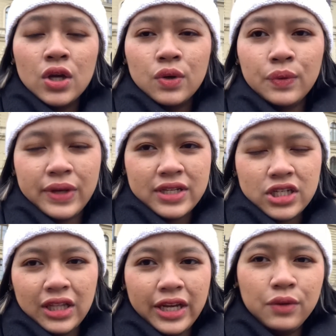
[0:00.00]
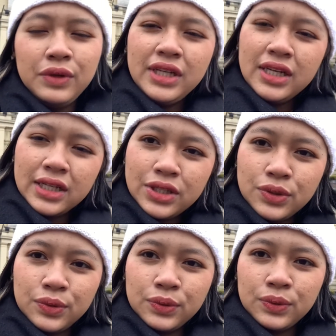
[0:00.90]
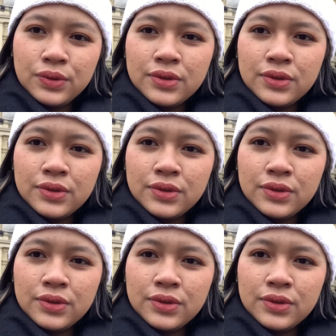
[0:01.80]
which like we needed to